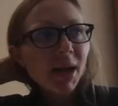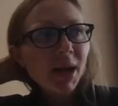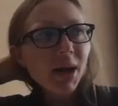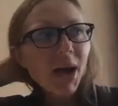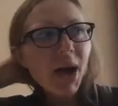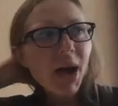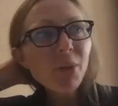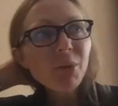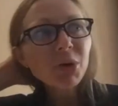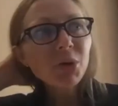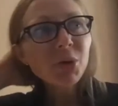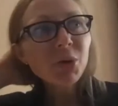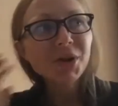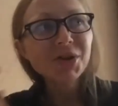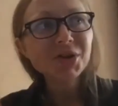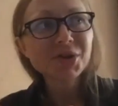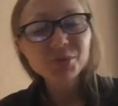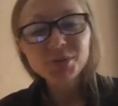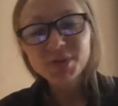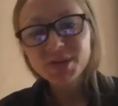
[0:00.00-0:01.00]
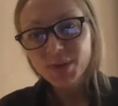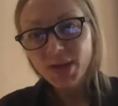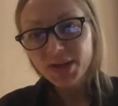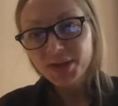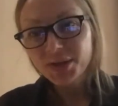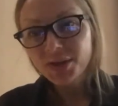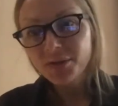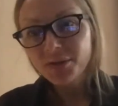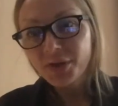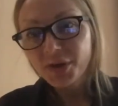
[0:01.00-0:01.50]
our question was
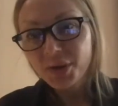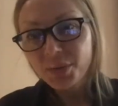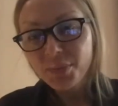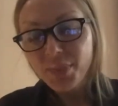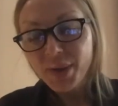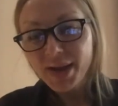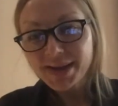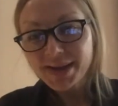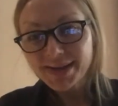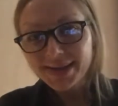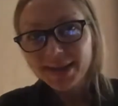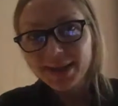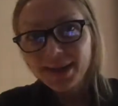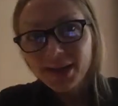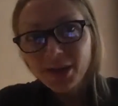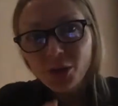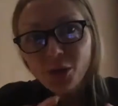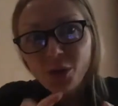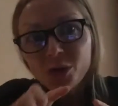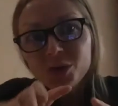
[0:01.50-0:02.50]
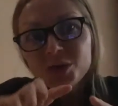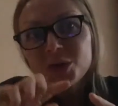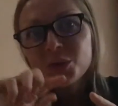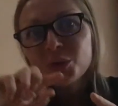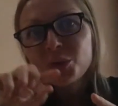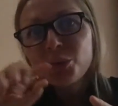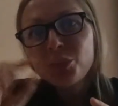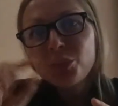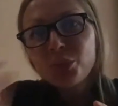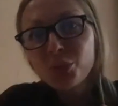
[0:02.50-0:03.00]
actually very basic. Also
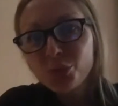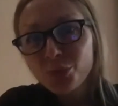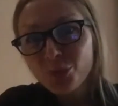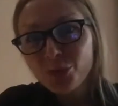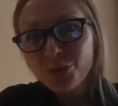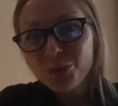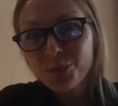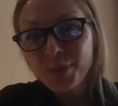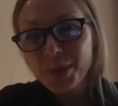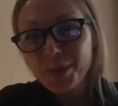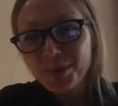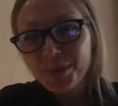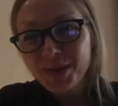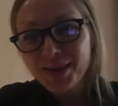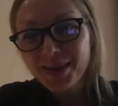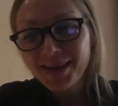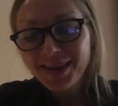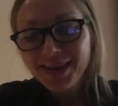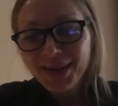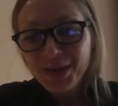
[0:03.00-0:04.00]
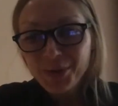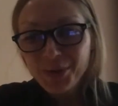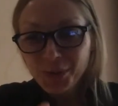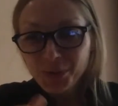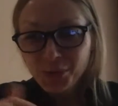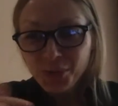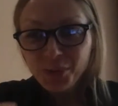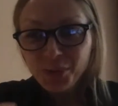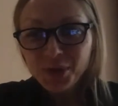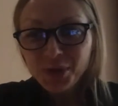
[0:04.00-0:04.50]
to prove maybe what
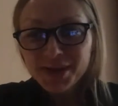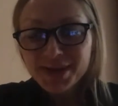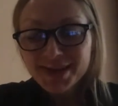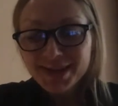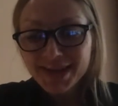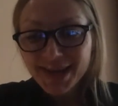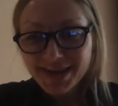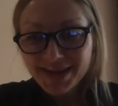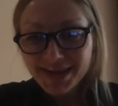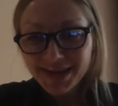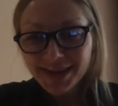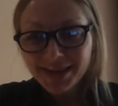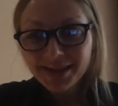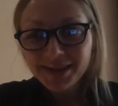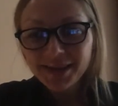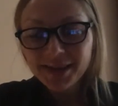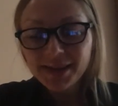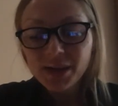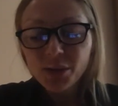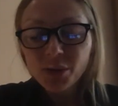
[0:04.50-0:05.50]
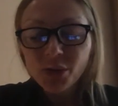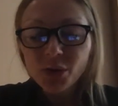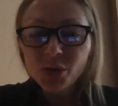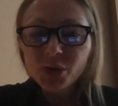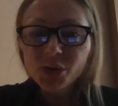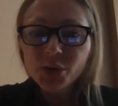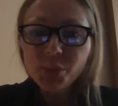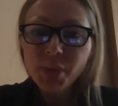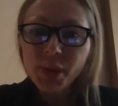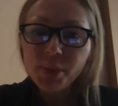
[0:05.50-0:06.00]
we were discussing in, in our
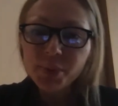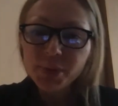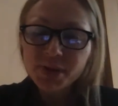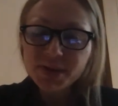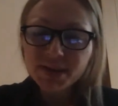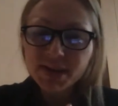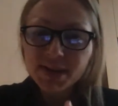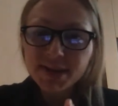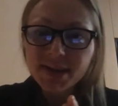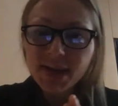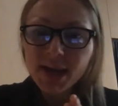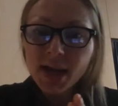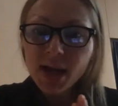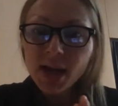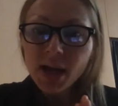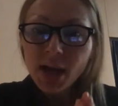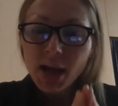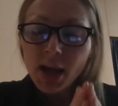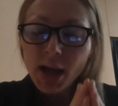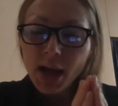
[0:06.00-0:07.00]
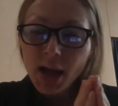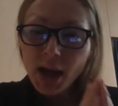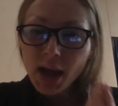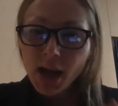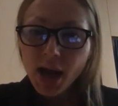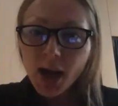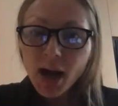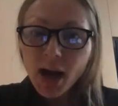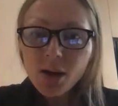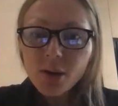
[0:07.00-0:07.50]
other papers is
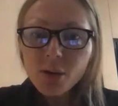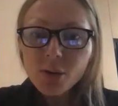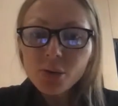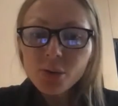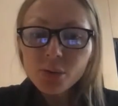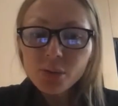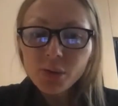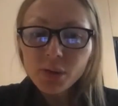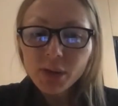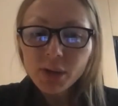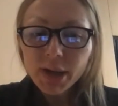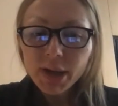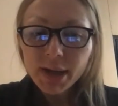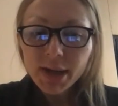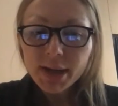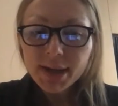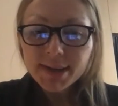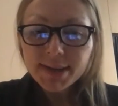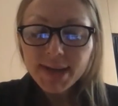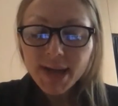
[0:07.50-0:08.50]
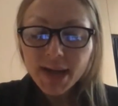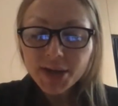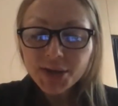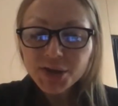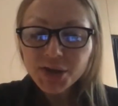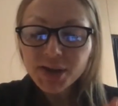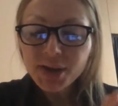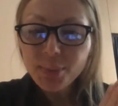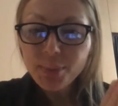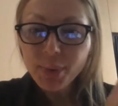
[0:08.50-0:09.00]
how is
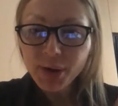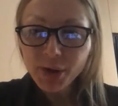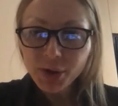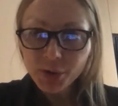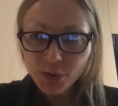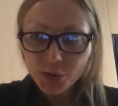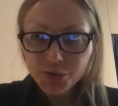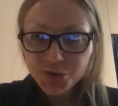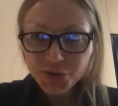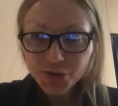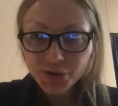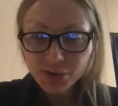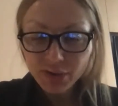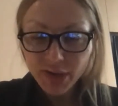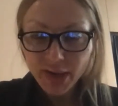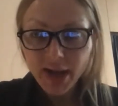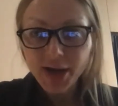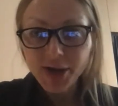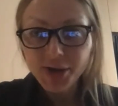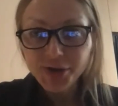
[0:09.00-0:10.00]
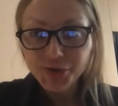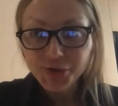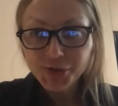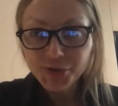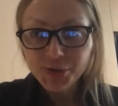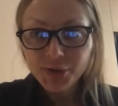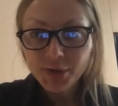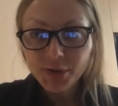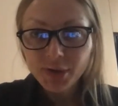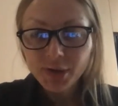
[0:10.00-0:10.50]
actually the biological
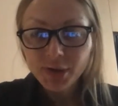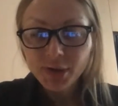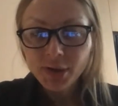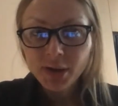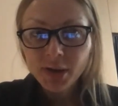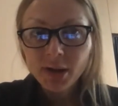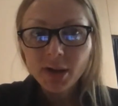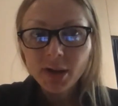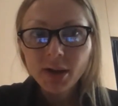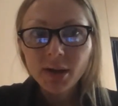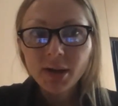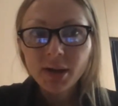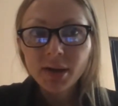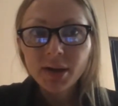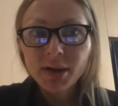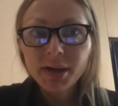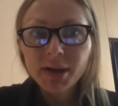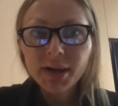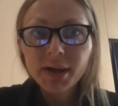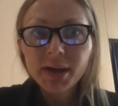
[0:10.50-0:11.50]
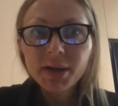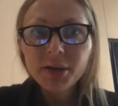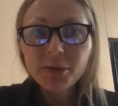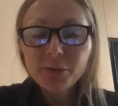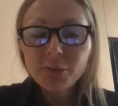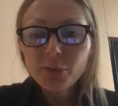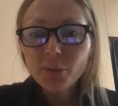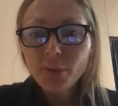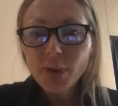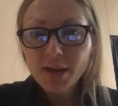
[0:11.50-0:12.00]
age uh,
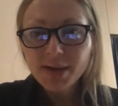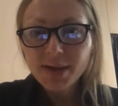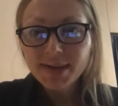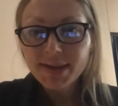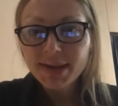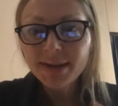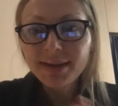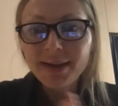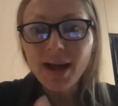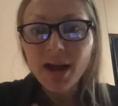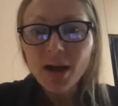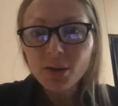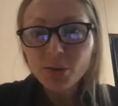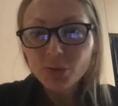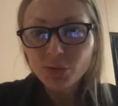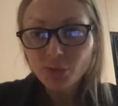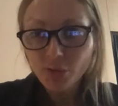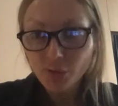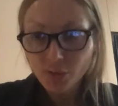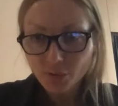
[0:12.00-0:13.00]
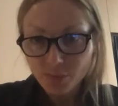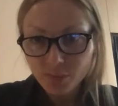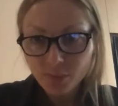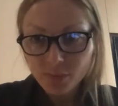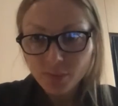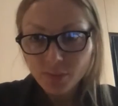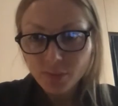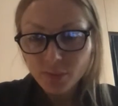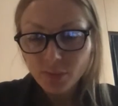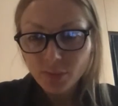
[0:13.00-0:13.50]
influencing the
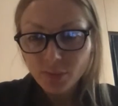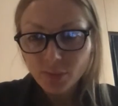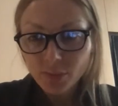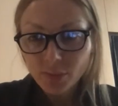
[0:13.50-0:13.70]
outcome mm-hmm.